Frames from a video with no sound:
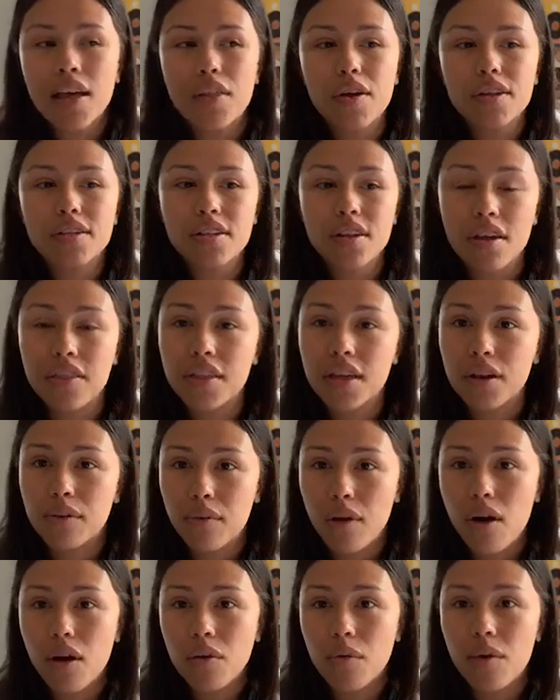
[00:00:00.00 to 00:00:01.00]
There's nothing
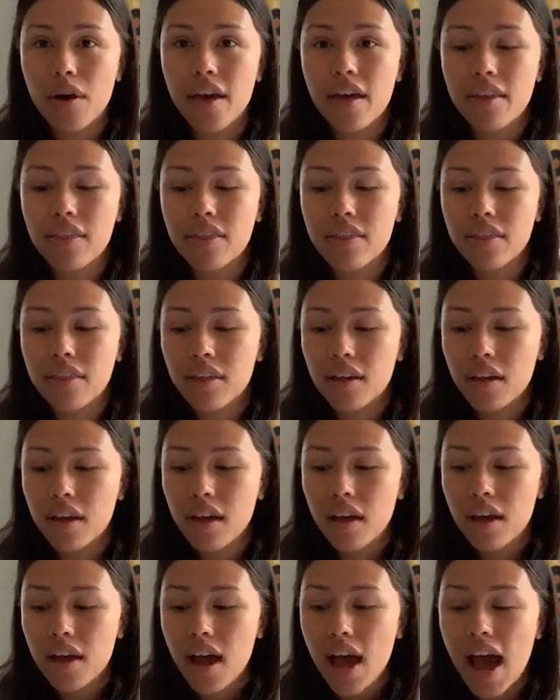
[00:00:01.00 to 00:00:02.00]
wrong with
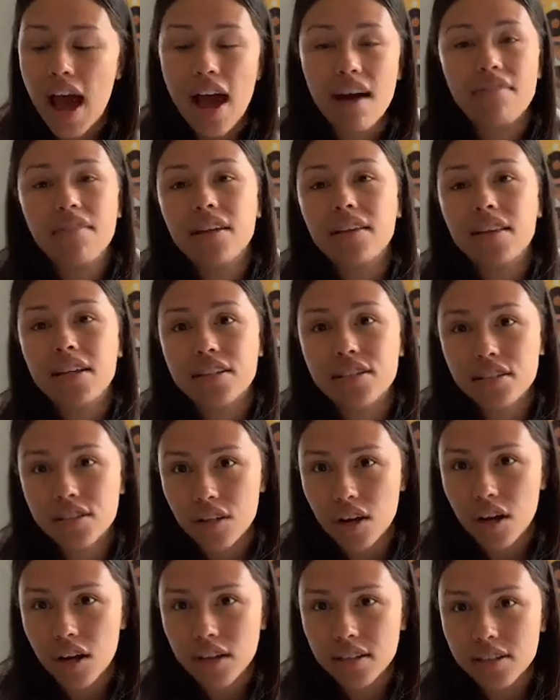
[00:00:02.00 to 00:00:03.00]
having these
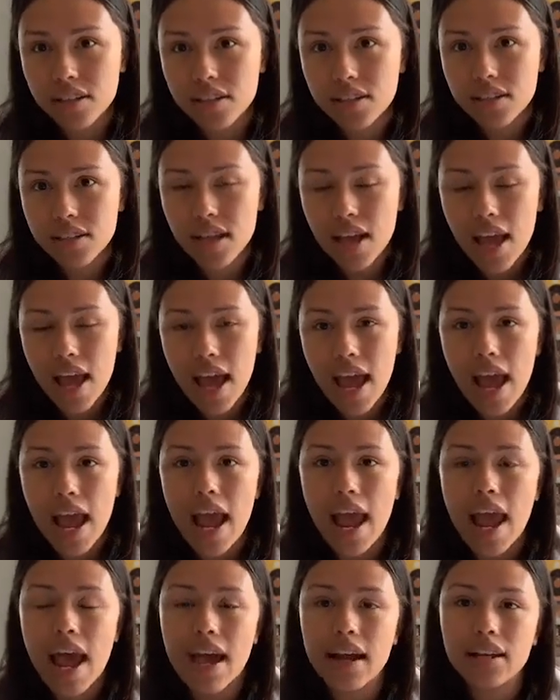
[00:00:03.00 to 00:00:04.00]
thoughts,
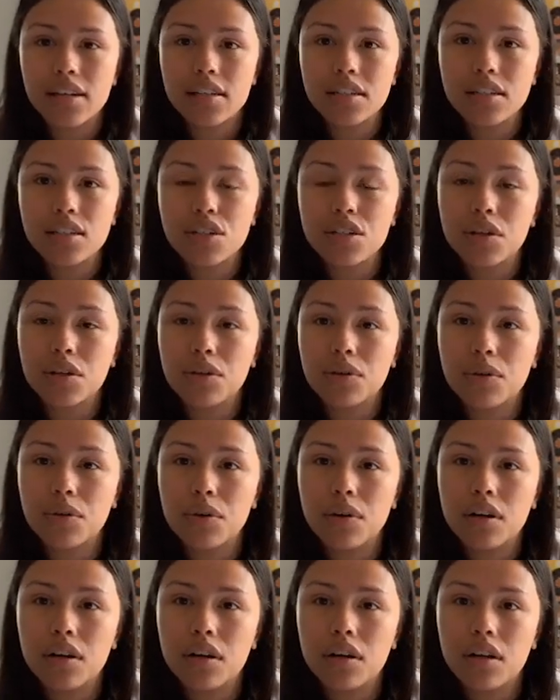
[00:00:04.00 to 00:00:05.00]
and
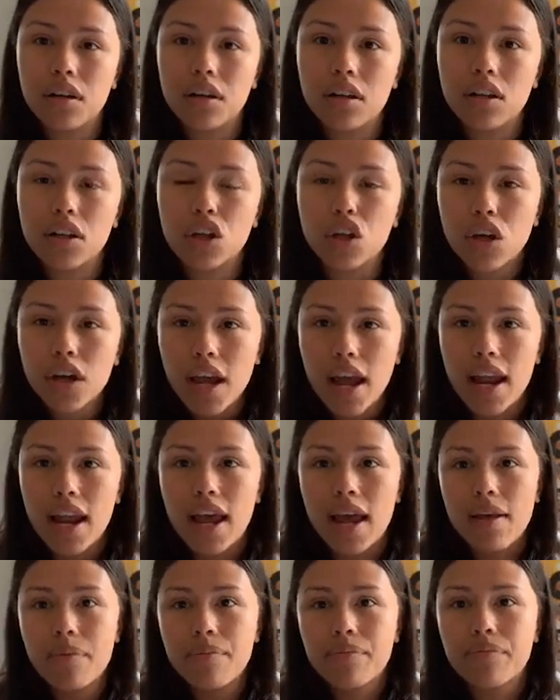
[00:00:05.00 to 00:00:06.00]
to look at
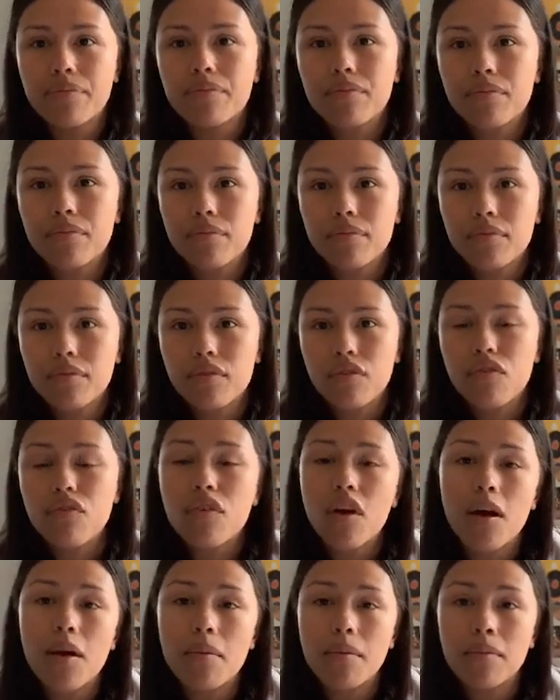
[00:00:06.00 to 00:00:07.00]
it
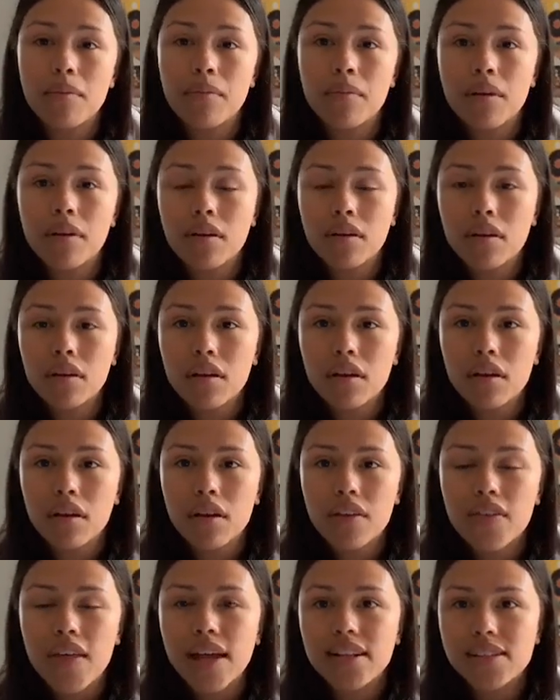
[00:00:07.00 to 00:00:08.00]
from
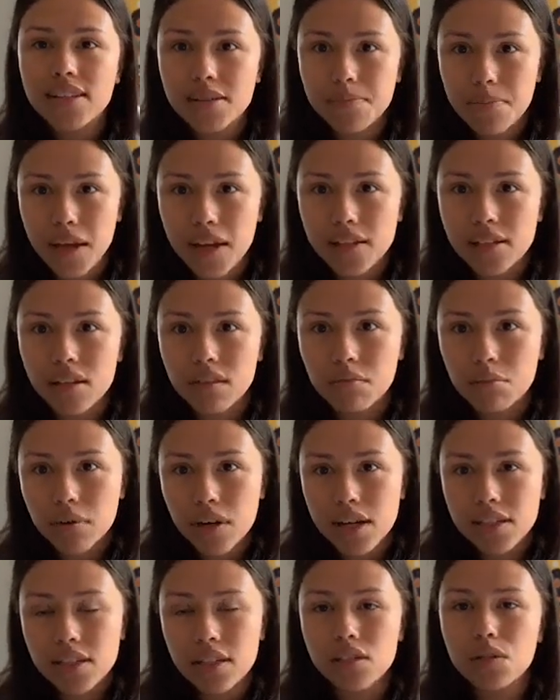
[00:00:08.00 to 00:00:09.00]
that space of
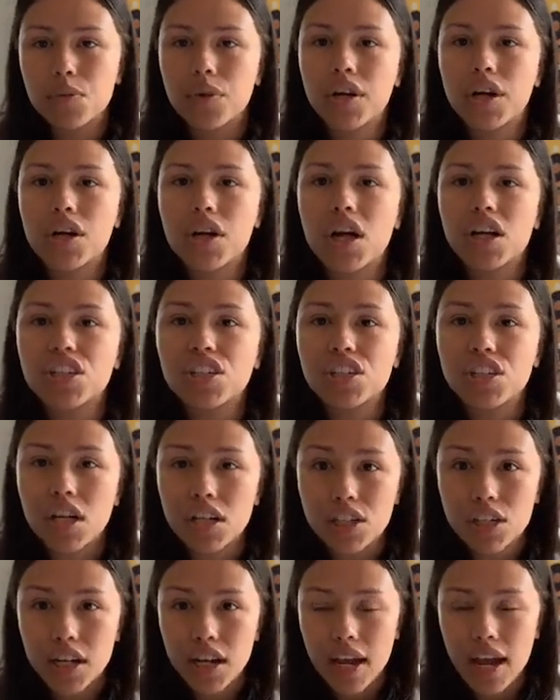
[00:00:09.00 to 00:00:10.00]
presence where you're not
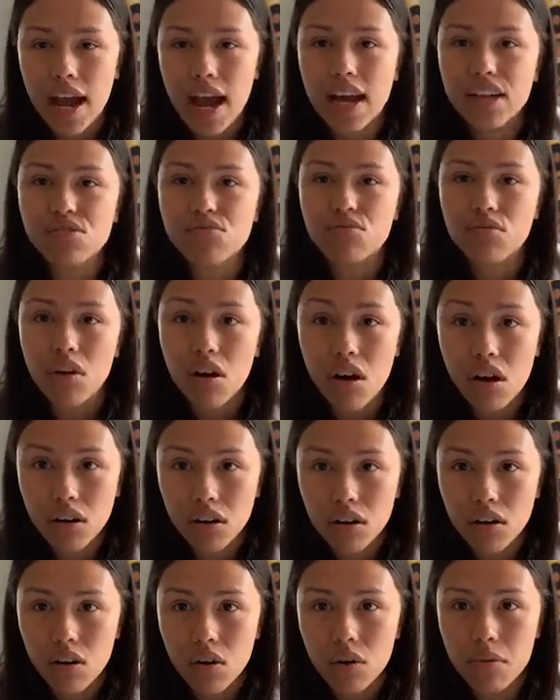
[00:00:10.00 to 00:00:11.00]
judging it as
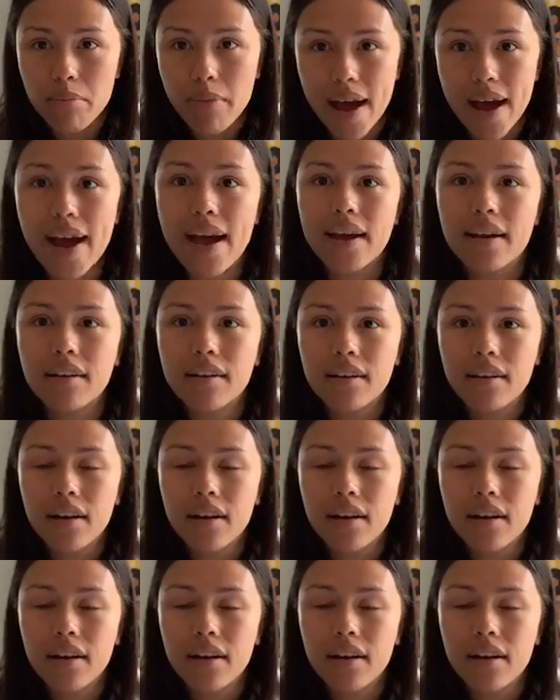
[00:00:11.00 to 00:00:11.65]
wrong or bad.